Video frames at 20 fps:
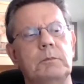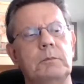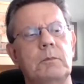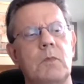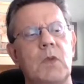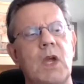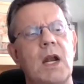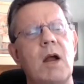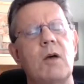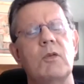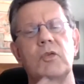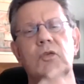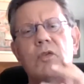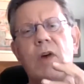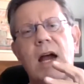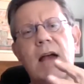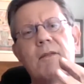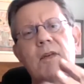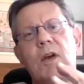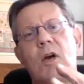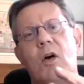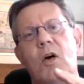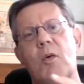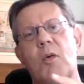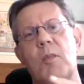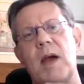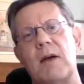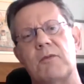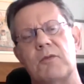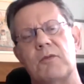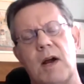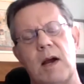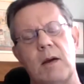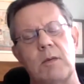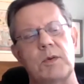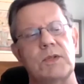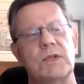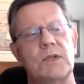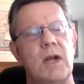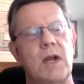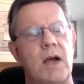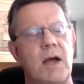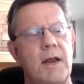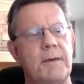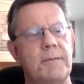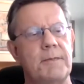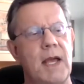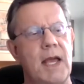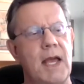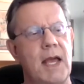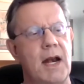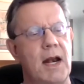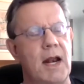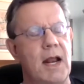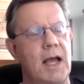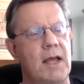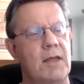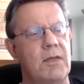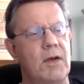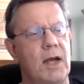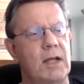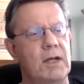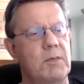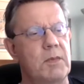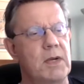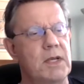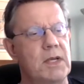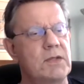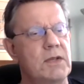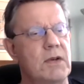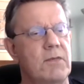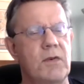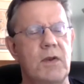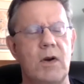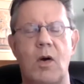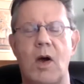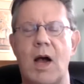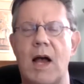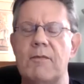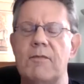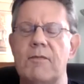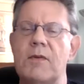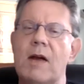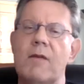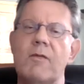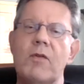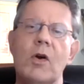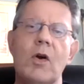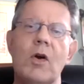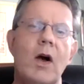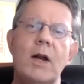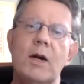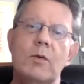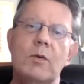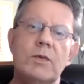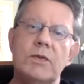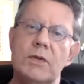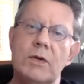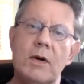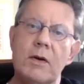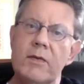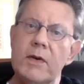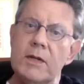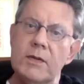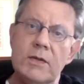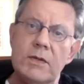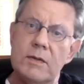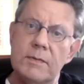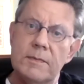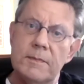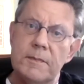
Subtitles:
And I was driving home after I was done, and I thought to myself, you know, I've never gone to a service.